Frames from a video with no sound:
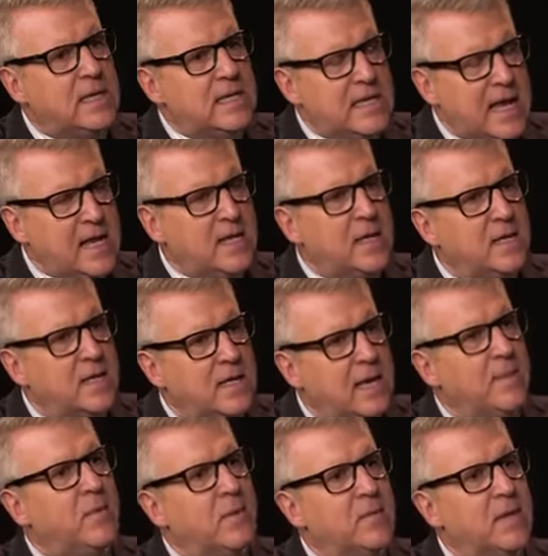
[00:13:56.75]
intended to
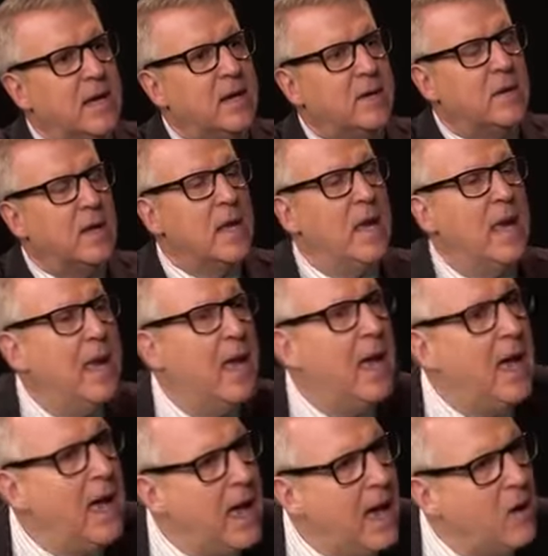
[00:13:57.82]
keep them down.
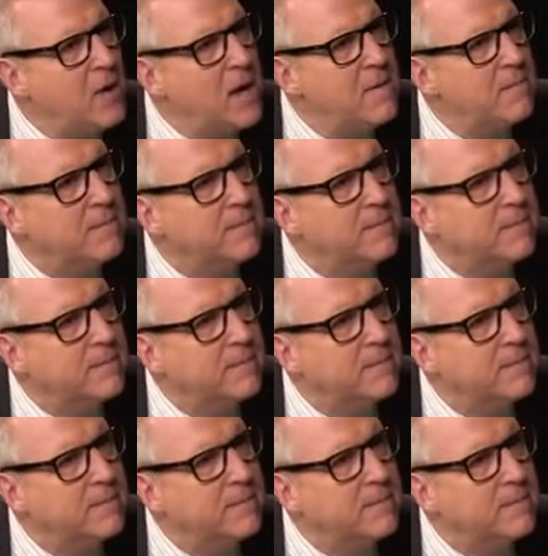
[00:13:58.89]
How come?